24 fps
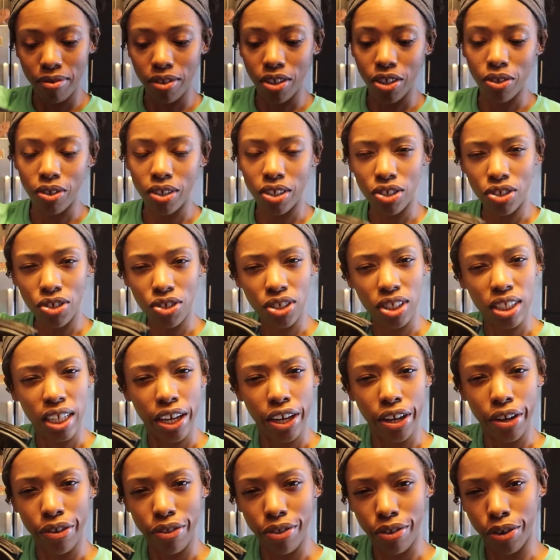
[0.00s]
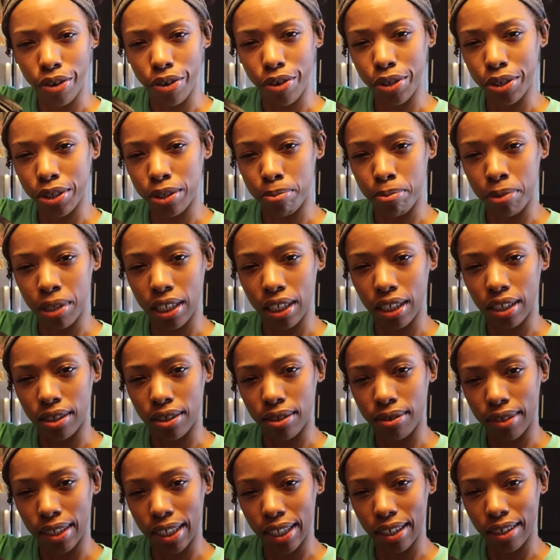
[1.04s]
You can just hear the crispiness,
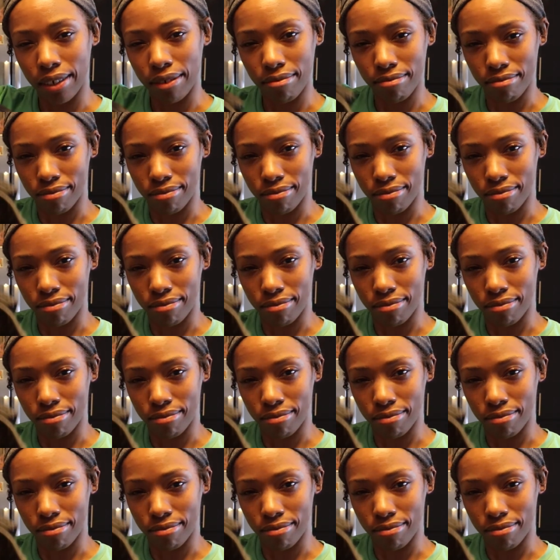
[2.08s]
right?